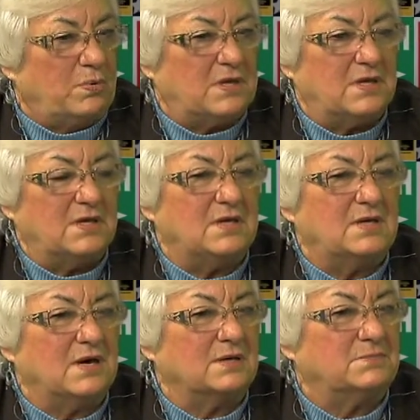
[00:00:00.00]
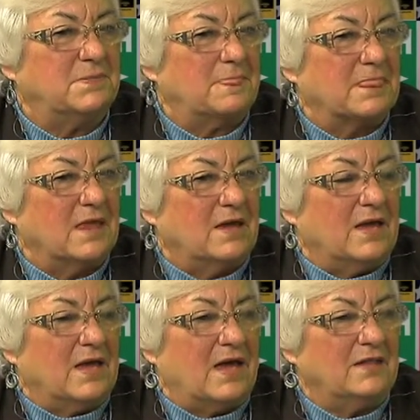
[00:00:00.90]
he
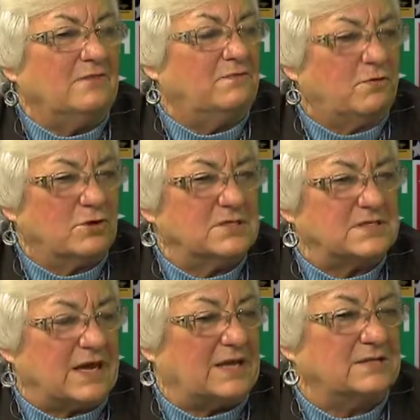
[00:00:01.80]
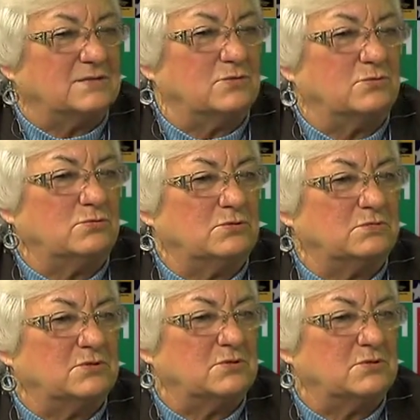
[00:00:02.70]
had the foresight to